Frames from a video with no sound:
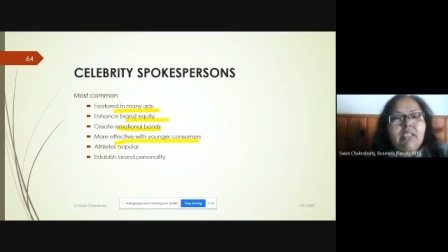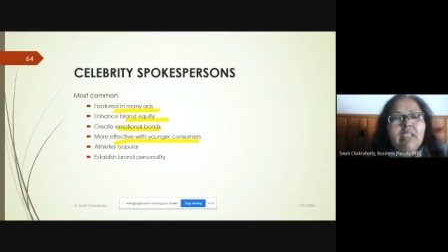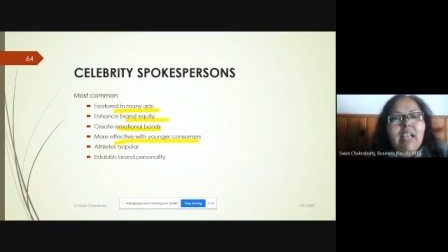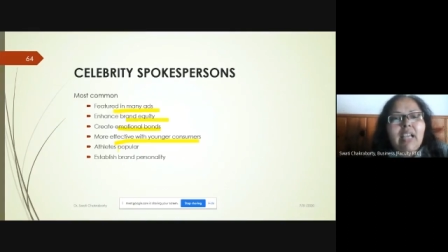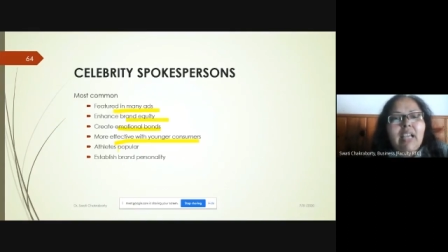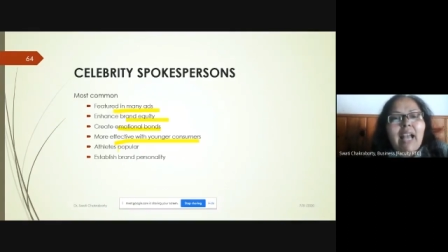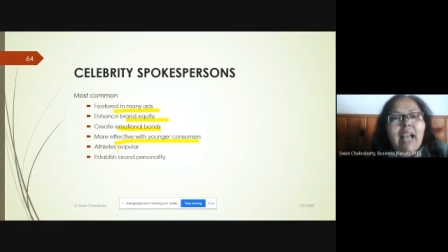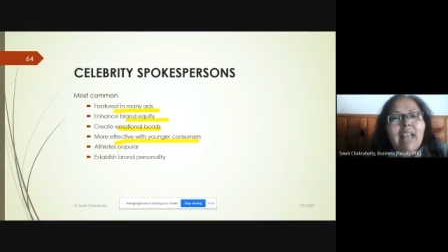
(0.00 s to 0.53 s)

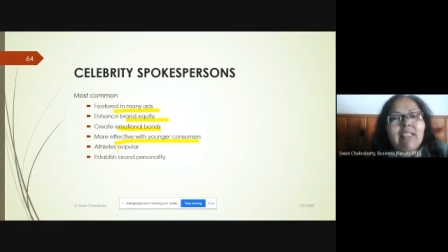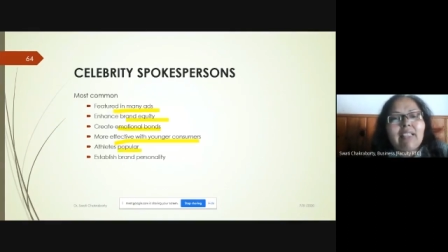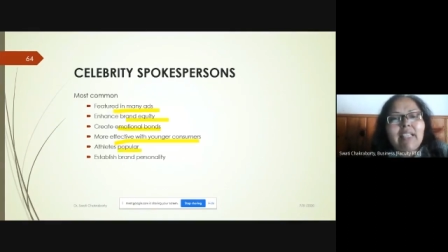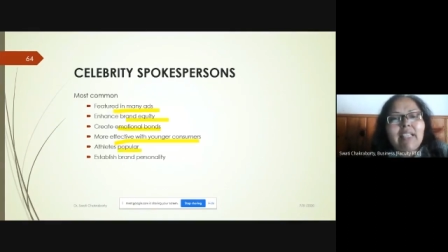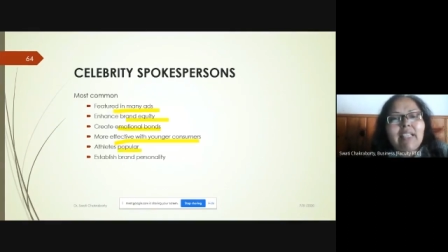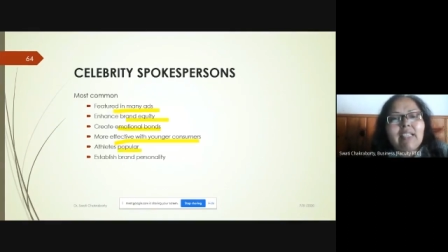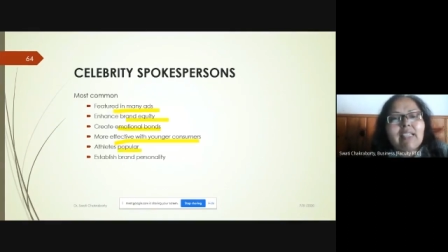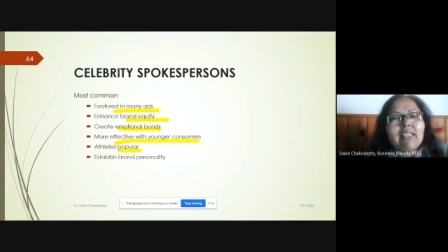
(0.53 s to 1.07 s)

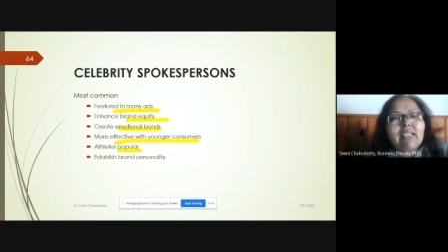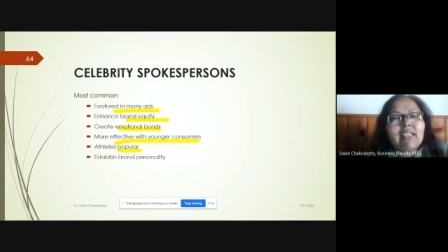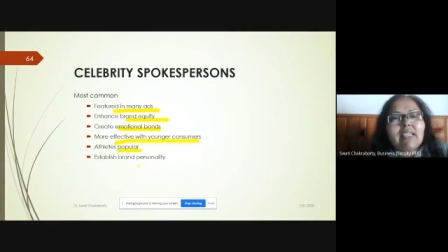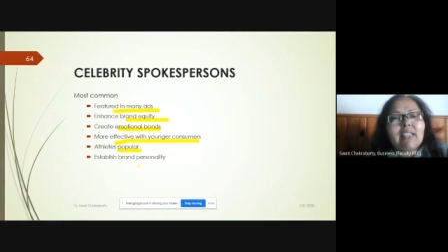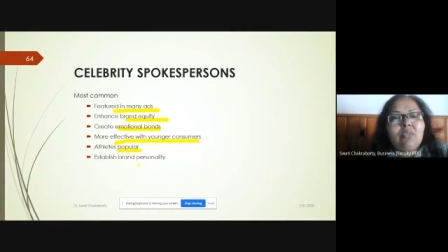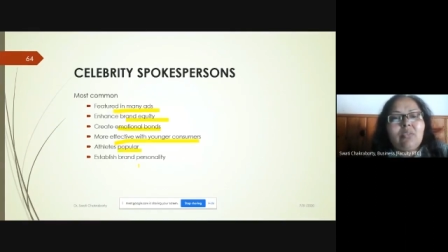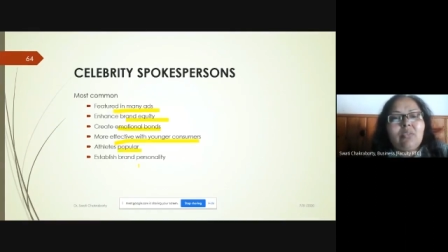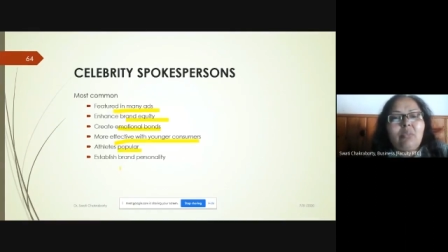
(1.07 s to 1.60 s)
Athletes who
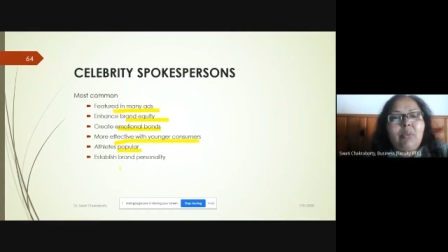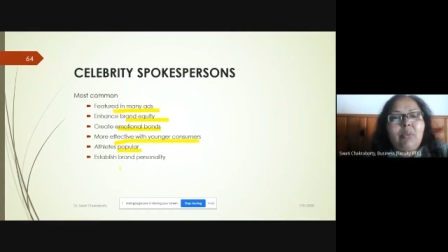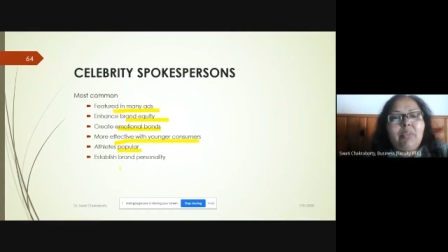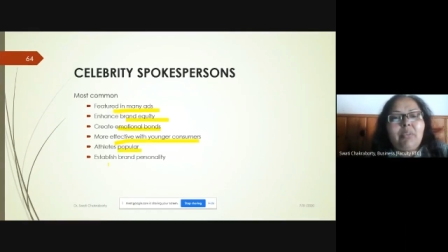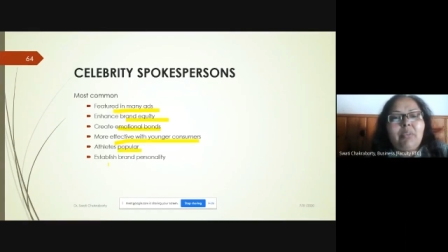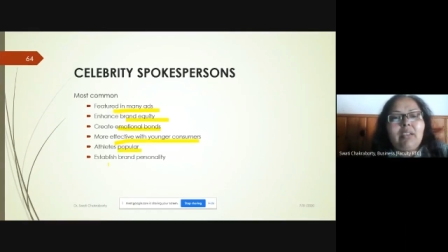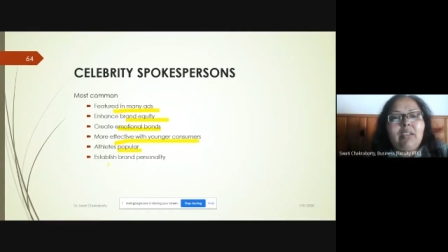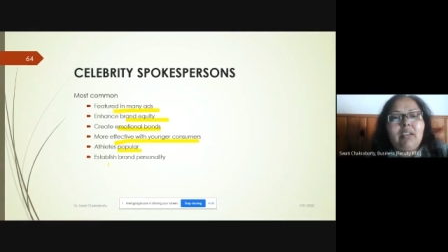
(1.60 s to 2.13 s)
are
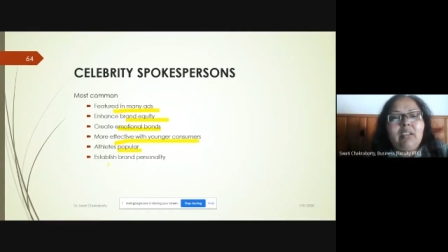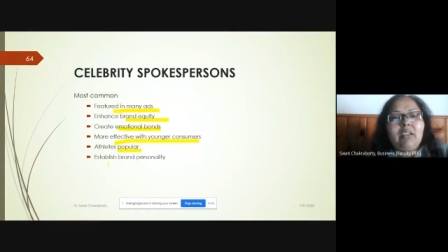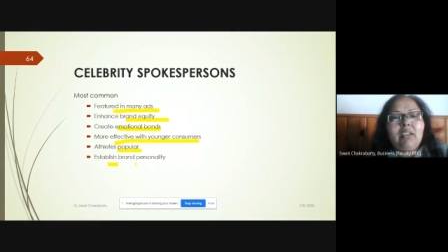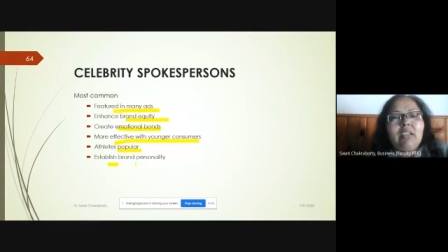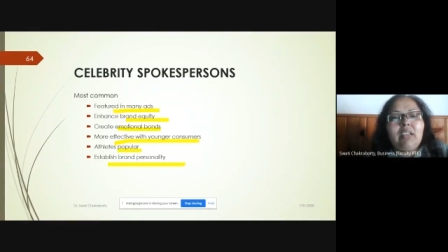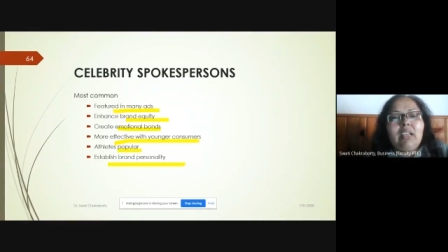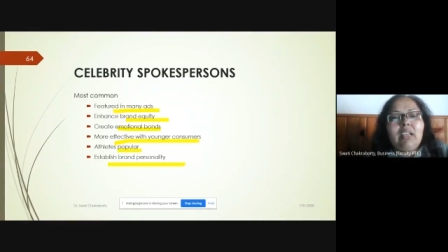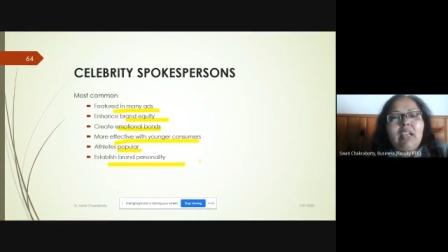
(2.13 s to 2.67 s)
popular,
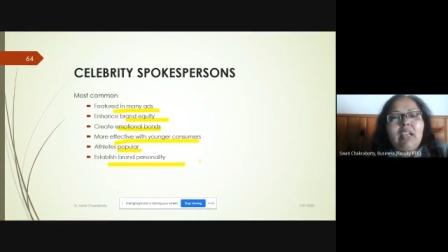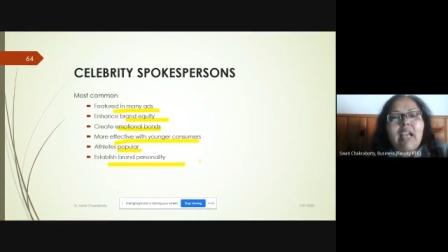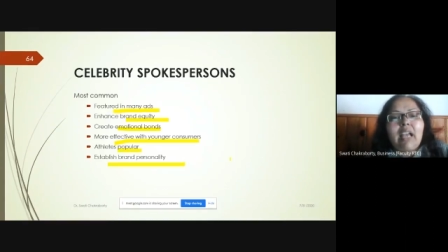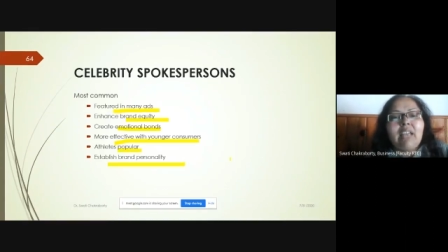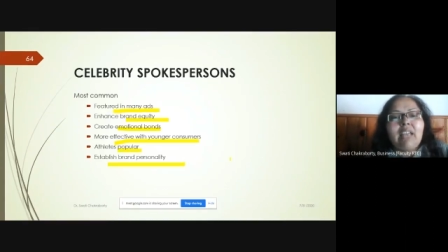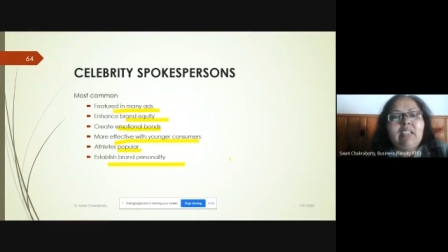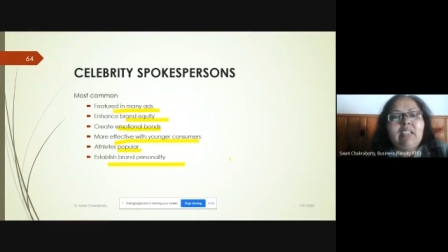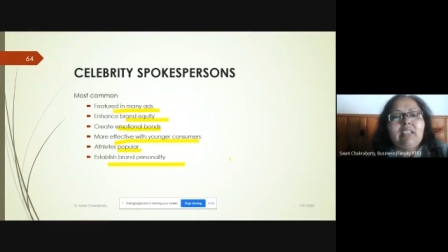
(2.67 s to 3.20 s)
and
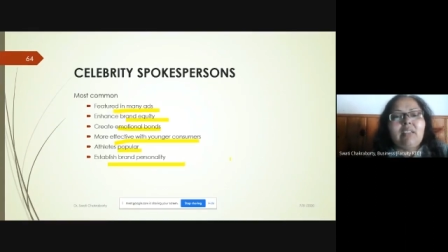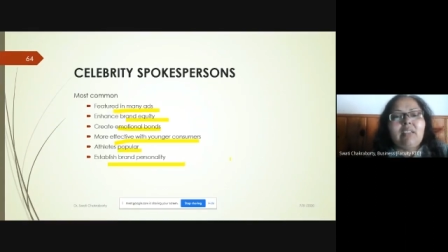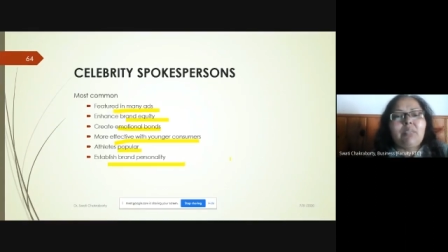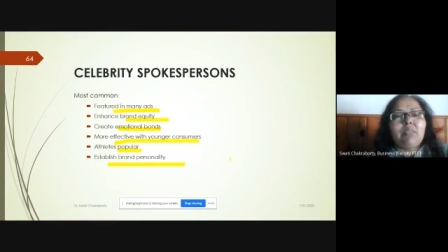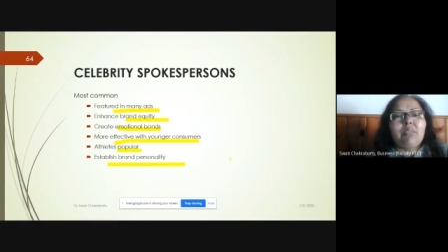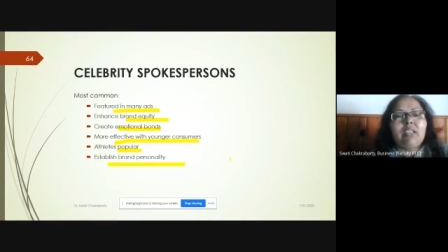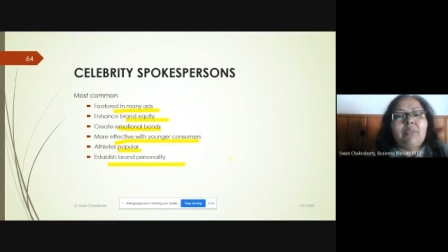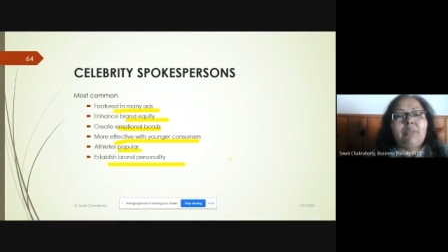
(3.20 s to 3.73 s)

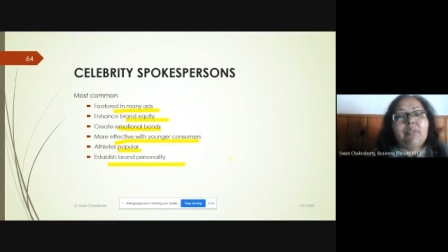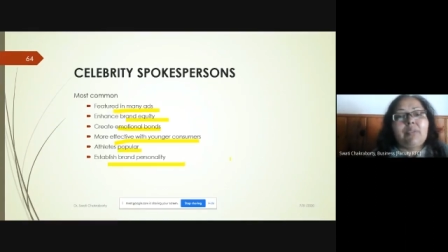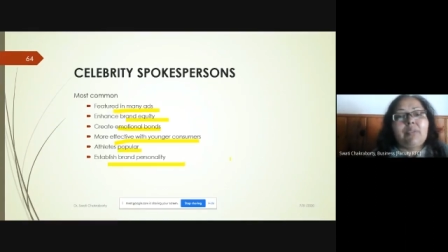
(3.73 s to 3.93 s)
sometimes to